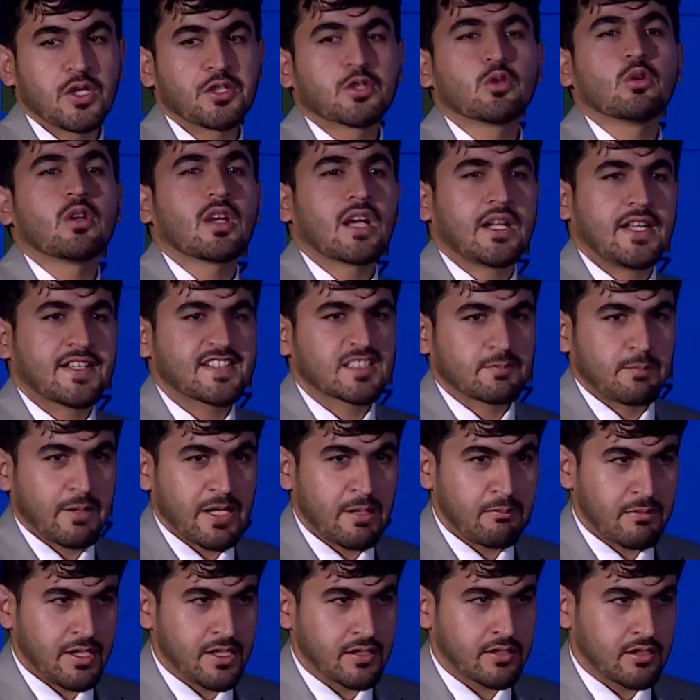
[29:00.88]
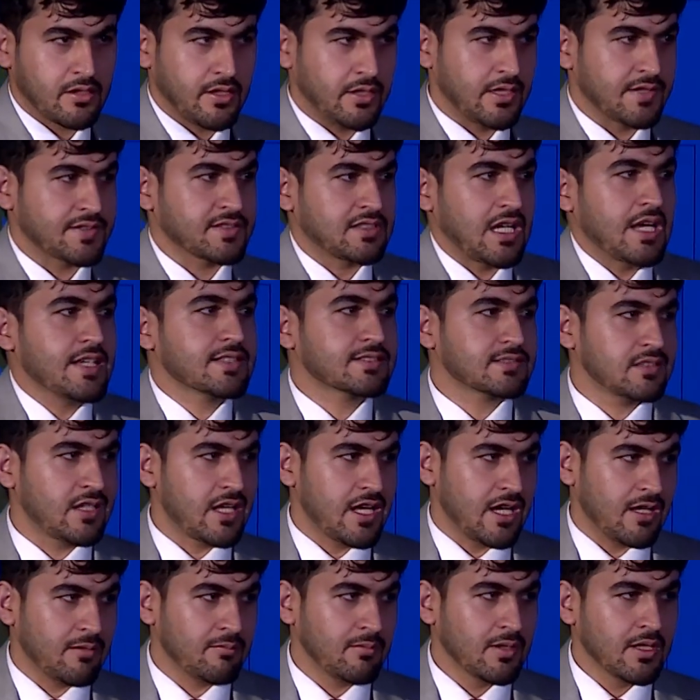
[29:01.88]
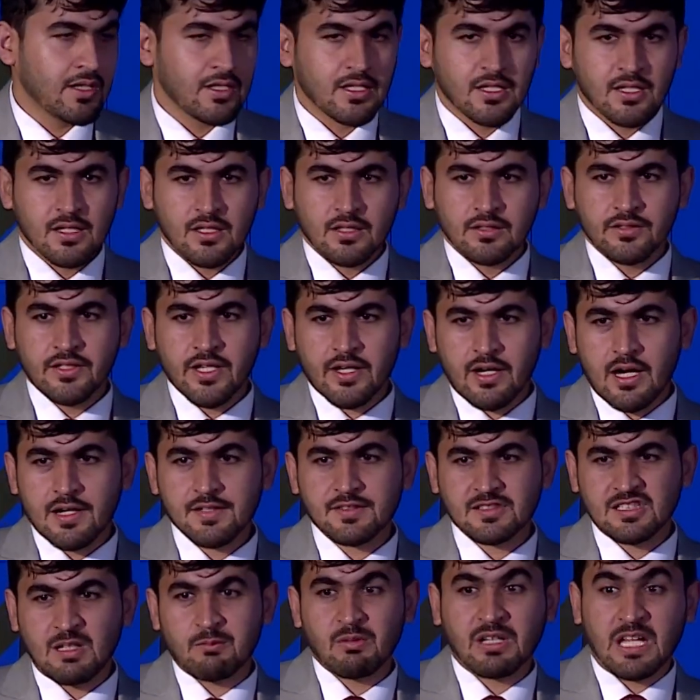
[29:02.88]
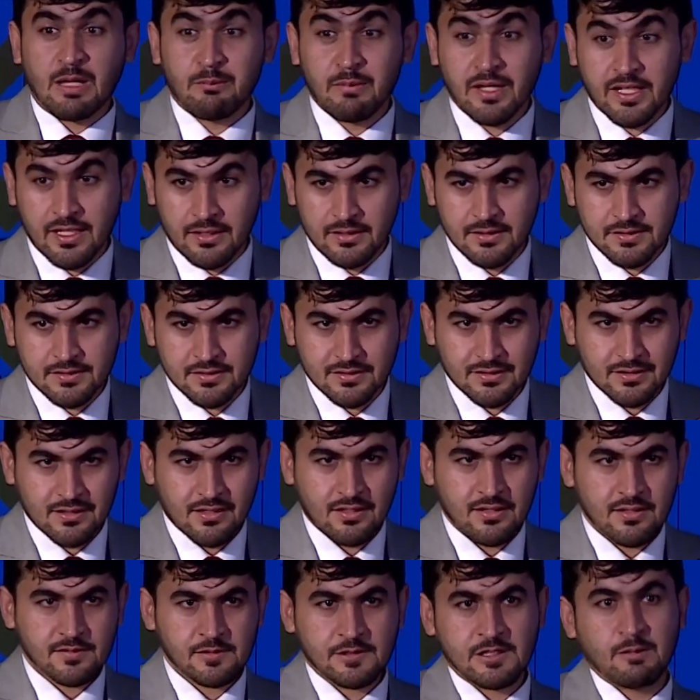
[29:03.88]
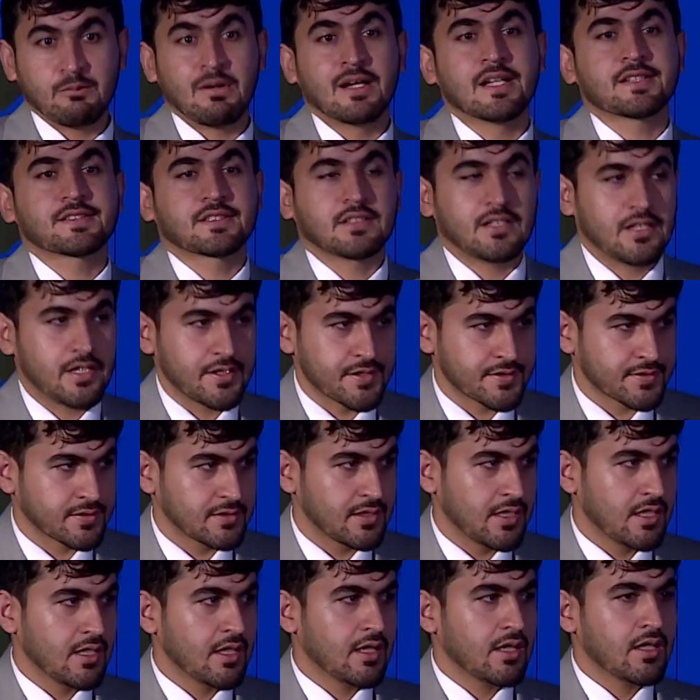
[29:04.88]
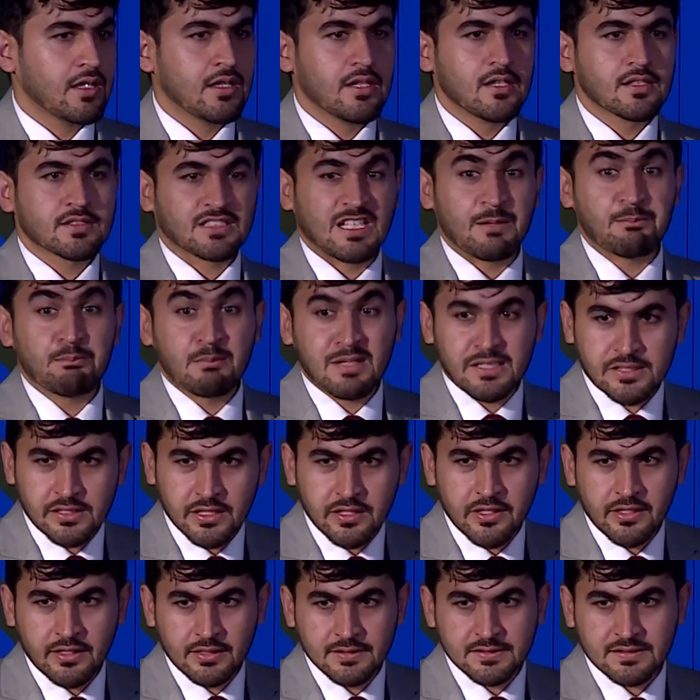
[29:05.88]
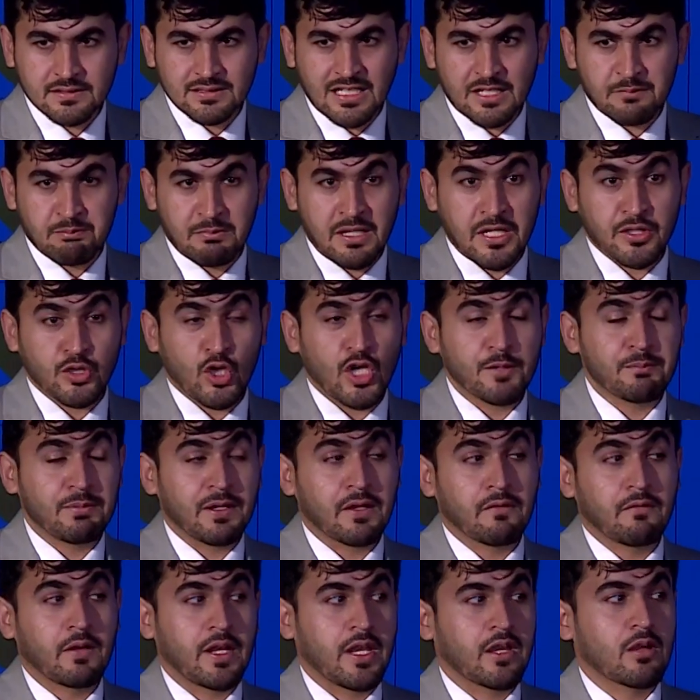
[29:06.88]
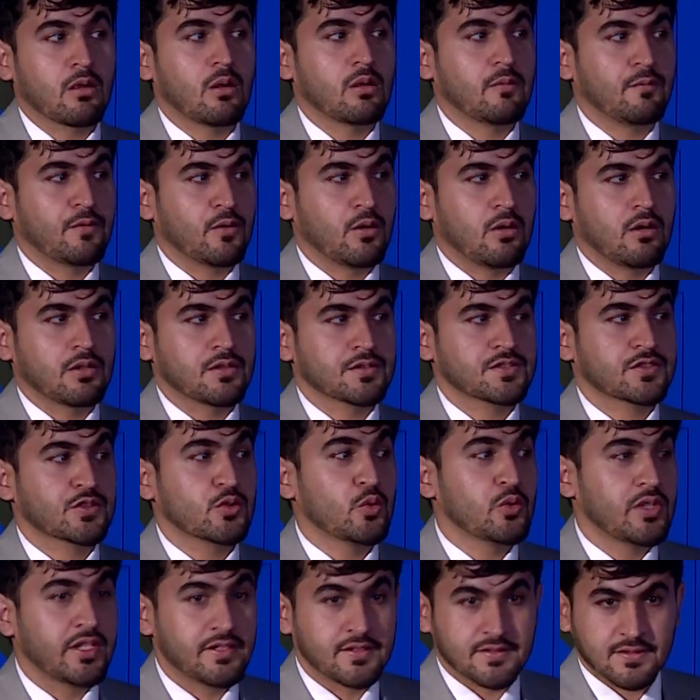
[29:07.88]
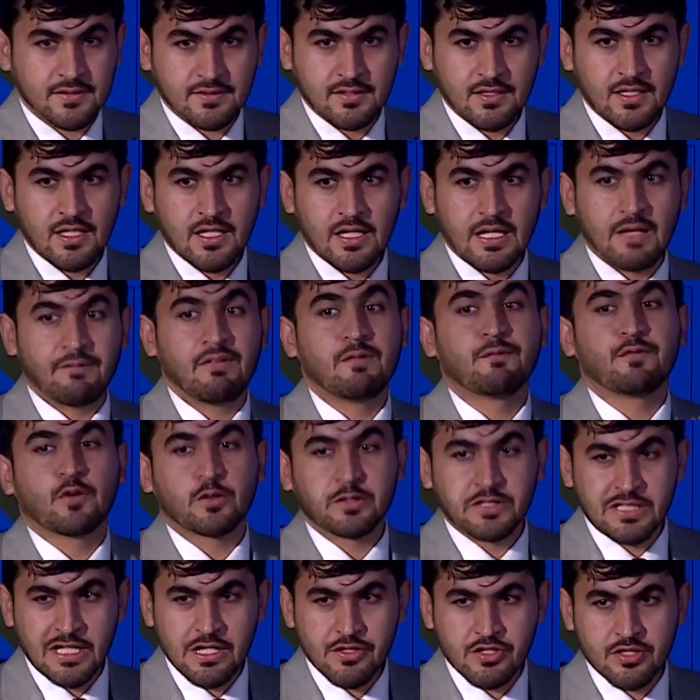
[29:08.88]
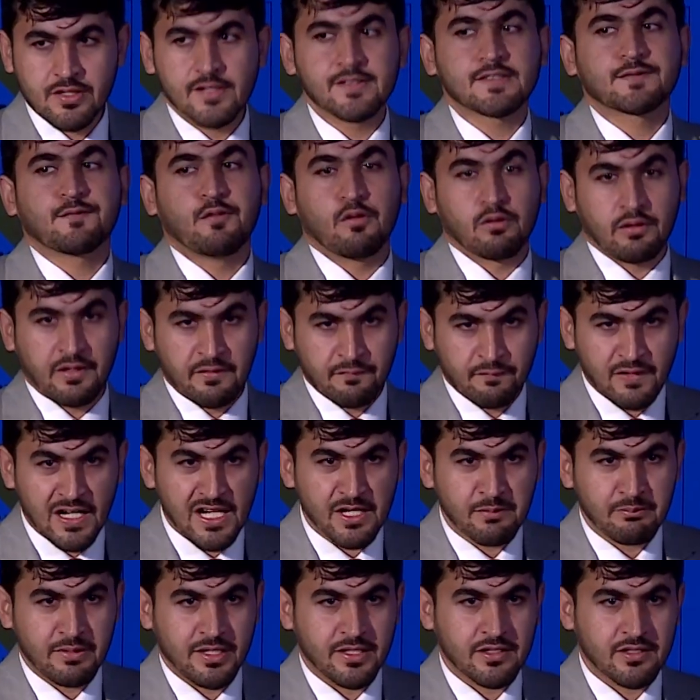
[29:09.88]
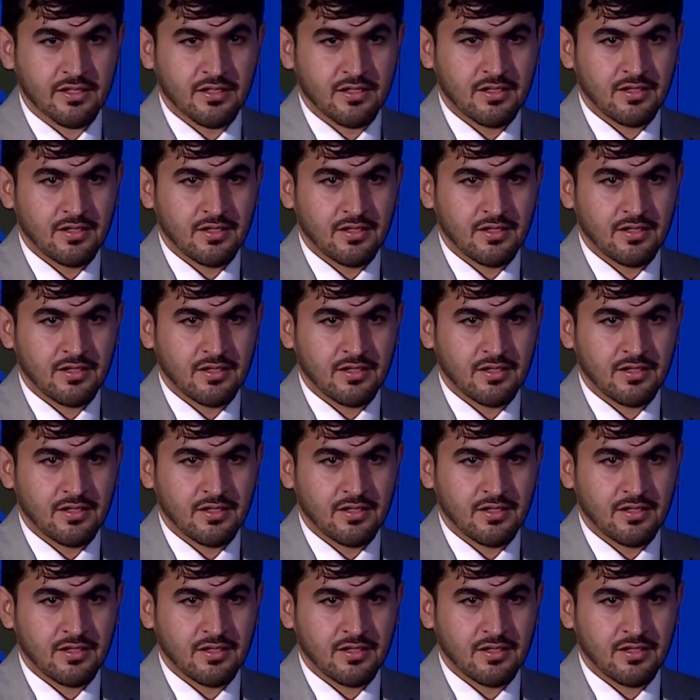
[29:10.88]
are doing an experiment in a science lab, there are some chemicals, some hazards, some materials that may not be very good for students, even for teachers, for environment.